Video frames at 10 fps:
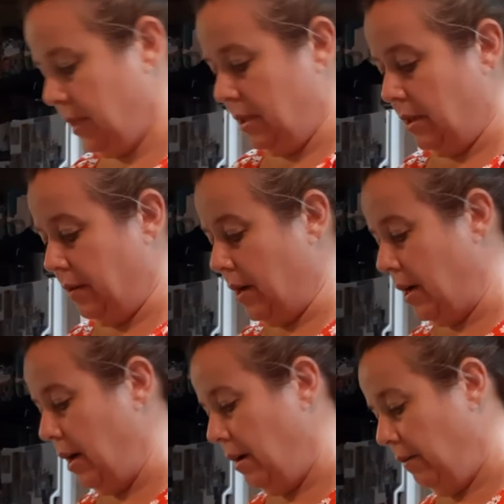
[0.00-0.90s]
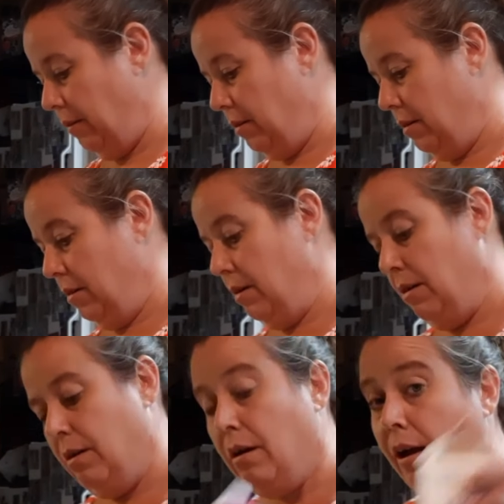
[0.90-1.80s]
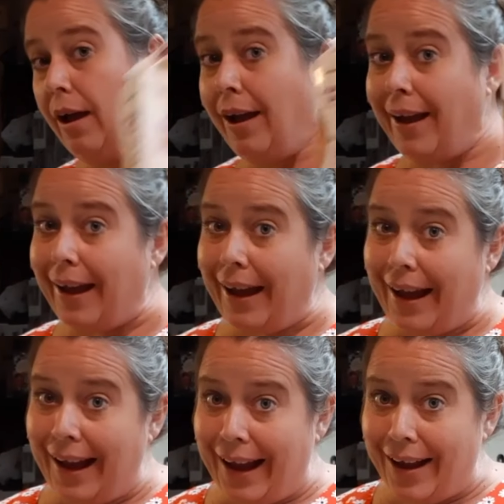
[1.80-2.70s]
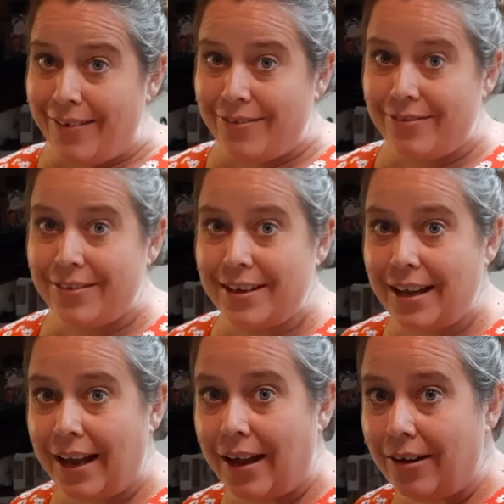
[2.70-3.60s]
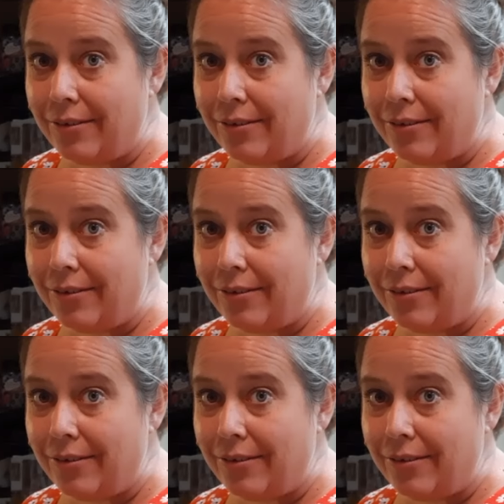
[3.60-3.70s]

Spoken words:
And here I have half and half.